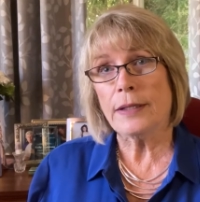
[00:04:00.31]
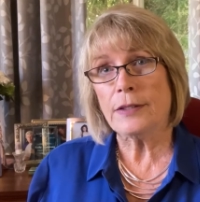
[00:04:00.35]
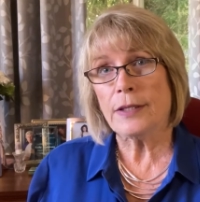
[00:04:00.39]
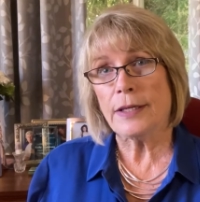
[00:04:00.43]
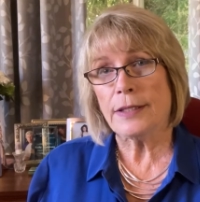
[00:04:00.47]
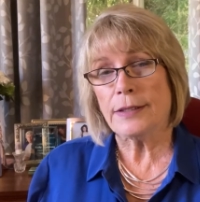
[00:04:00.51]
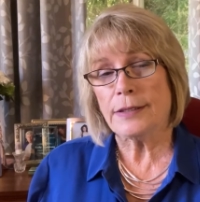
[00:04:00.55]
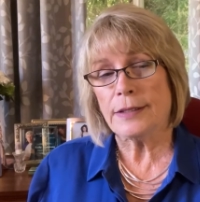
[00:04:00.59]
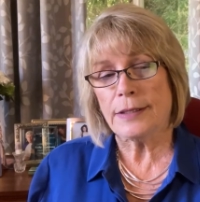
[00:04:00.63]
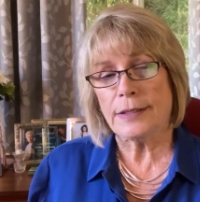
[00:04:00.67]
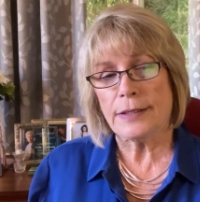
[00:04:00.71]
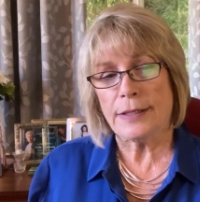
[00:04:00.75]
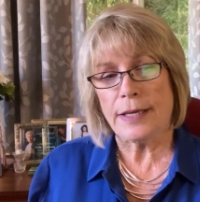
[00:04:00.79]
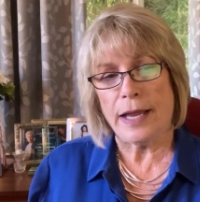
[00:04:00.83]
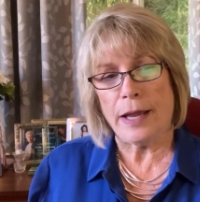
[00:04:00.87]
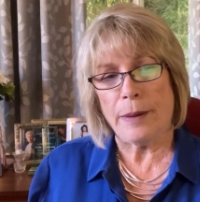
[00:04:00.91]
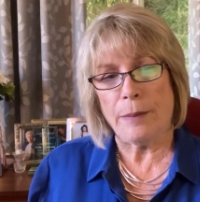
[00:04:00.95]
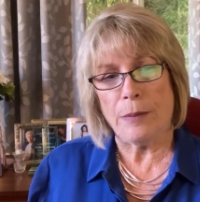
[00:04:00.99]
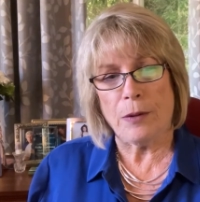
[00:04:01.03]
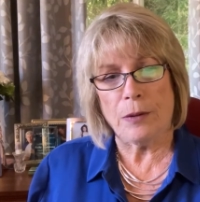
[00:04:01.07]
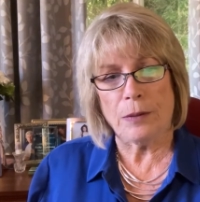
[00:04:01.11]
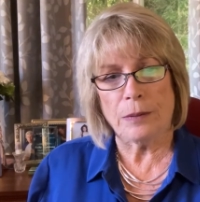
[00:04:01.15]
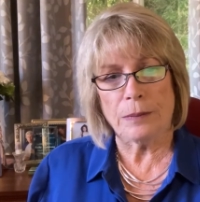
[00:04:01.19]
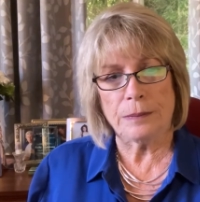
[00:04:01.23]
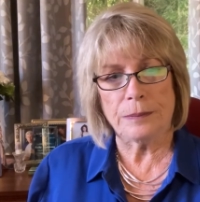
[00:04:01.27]
Jess's
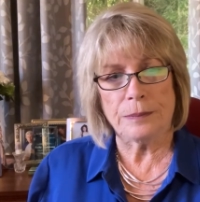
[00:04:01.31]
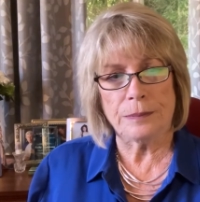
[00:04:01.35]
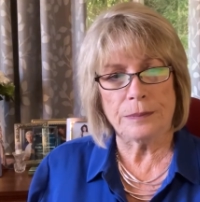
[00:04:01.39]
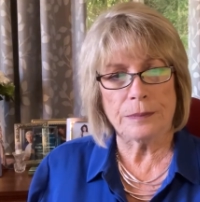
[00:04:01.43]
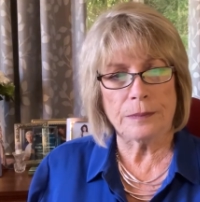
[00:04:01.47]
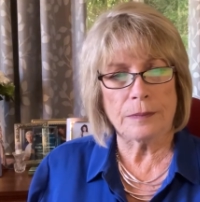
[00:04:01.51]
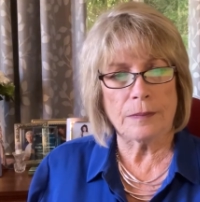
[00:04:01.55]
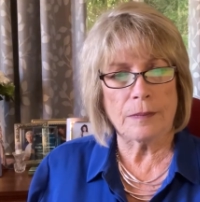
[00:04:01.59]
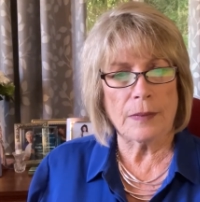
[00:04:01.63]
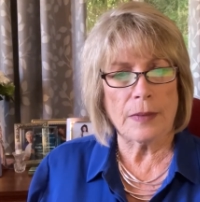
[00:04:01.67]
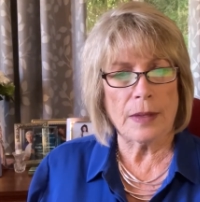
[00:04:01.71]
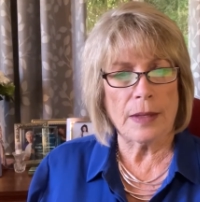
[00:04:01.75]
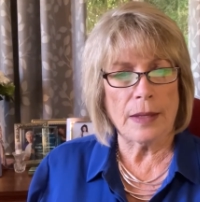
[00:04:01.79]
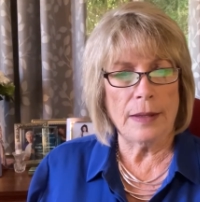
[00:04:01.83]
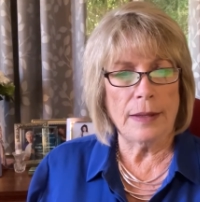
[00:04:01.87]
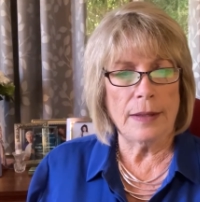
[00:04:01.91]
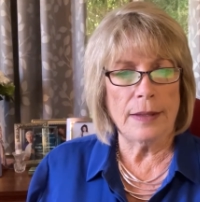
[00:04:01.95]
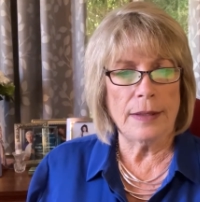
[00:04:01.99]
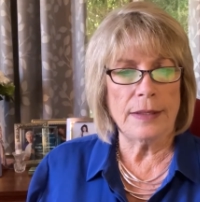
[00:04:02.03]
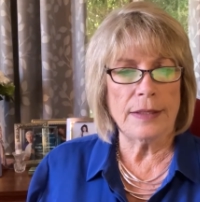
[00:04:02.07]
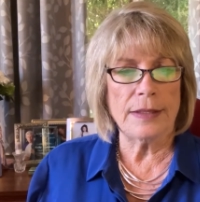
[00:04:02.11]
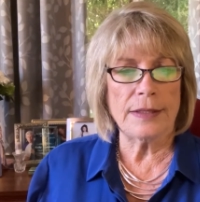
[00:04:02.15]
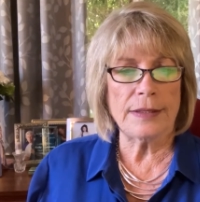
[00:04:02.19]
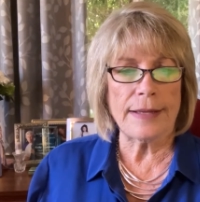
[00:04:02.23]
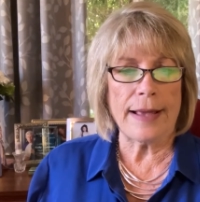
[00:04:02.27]
table.
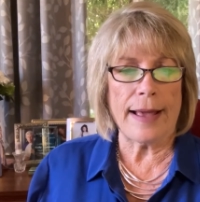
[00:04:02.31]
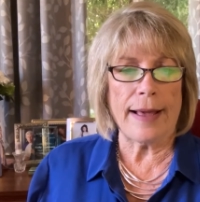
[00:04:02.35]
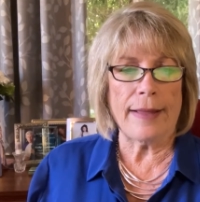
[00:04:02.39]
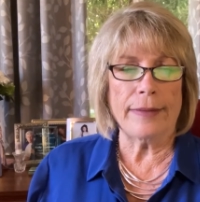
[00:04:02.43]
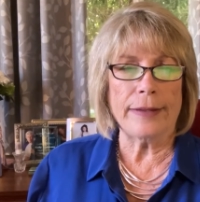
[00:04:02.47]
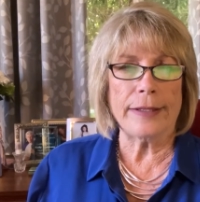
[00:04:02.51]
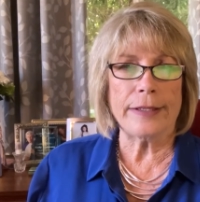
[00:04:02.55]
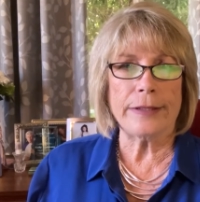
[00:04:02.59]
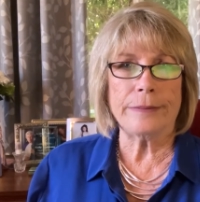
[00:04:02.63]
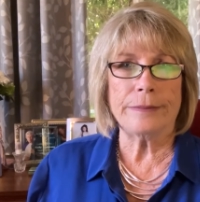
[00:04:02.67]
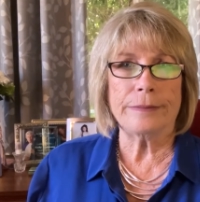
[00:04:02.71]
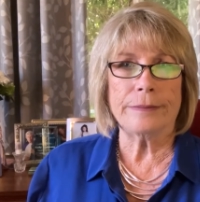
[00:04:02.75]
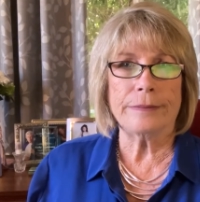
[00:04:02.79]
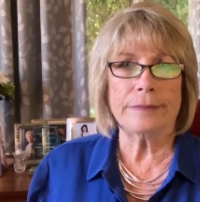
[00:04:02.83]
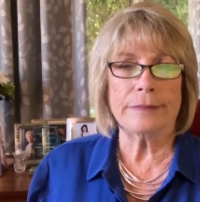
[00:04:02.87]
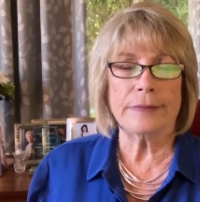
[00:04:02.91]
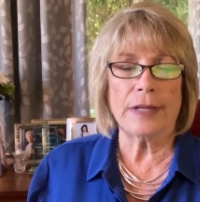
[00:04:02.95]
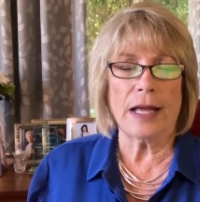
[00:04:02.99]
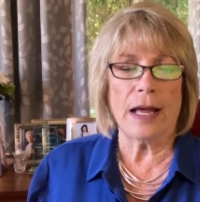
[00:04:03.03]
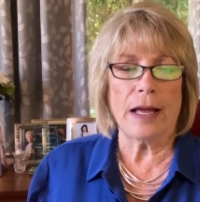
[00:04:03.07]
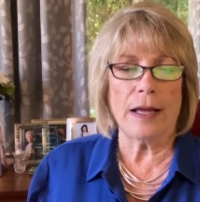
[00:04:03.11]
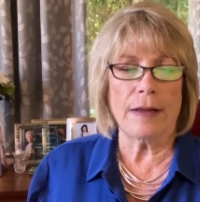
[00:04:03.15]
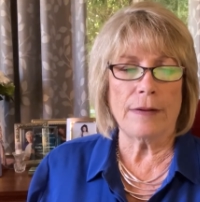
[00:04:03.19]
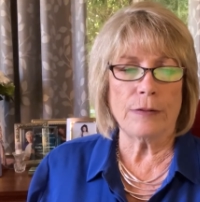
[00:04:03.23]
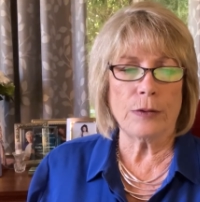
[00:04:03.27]
Salad,
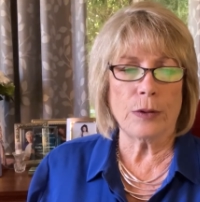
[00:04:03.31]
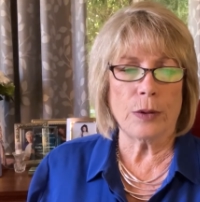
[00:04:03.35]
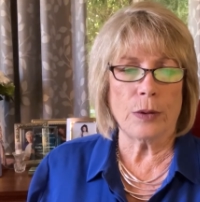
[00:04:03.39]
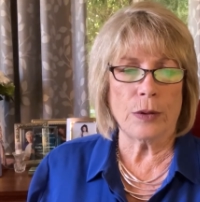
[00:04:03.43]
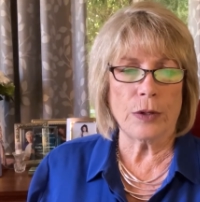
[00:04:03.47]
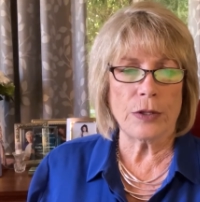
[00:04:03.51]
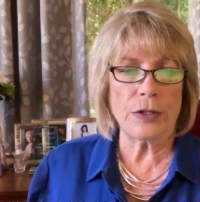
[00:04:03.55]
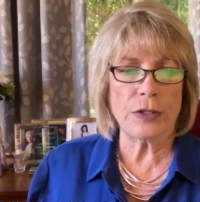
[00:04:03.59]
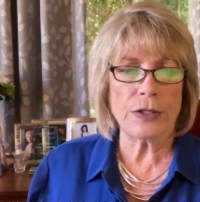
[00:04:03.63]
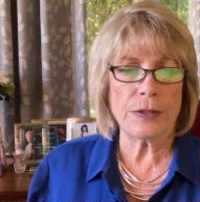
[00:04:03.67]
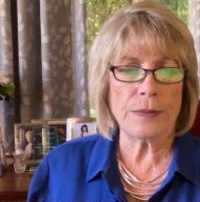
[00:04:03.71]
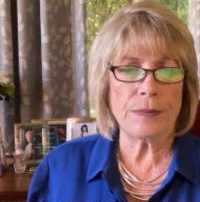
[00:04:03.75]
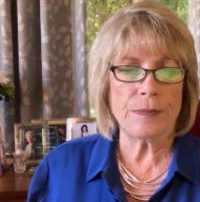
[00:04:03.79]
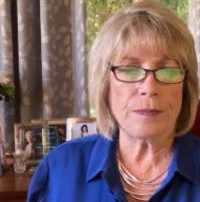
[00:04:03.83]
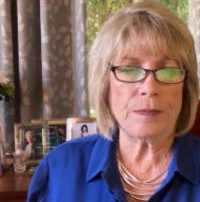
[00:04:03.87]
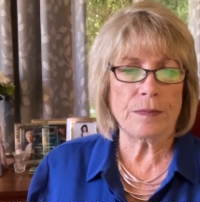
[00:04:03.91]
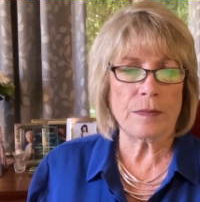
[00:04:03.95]
of course.